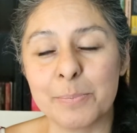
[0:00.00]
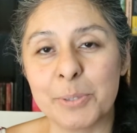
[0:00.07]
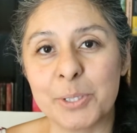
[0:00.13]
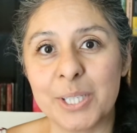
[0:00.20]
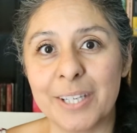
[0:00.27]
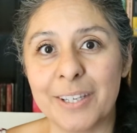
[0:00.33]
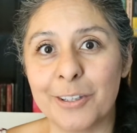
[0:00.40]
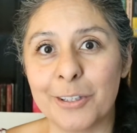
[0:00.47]

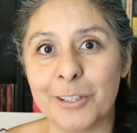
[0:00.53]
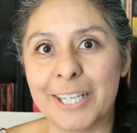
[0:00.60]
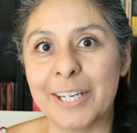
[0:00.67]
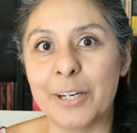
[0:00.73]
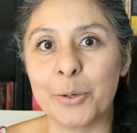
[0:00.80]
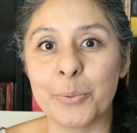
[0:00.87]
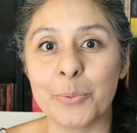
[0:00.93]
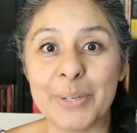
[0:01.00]
particularly
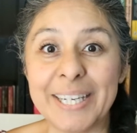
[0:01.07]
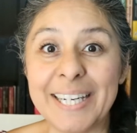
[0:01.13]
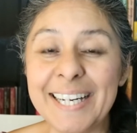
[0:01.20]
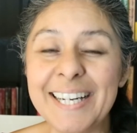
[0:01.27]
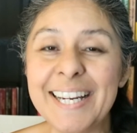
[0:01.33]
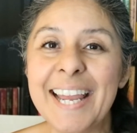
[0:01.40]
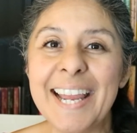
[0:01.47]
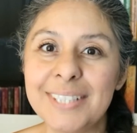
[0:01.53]
her
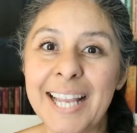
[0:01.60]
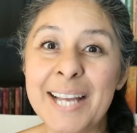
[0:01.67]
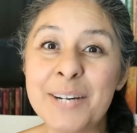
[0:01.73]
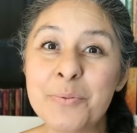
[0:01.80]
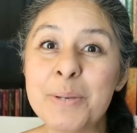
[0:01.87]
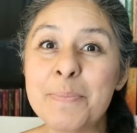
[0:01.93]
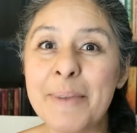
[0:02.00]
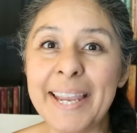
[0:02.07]
reading,
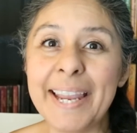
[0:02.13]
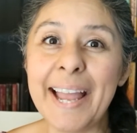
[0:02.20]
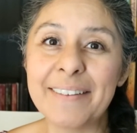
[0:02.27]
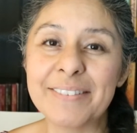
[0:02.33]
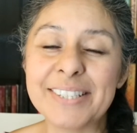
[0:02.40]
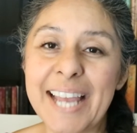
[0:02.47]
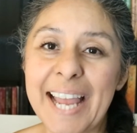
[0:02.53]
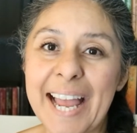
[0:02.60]
and we may
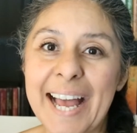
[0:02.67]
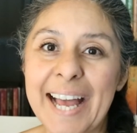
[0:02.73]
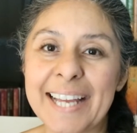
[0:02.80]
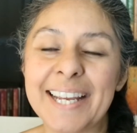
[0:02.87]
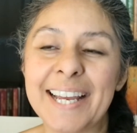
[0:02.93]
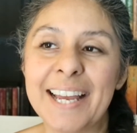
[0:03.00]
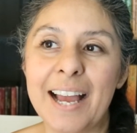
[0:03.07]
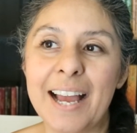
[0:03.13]
have to add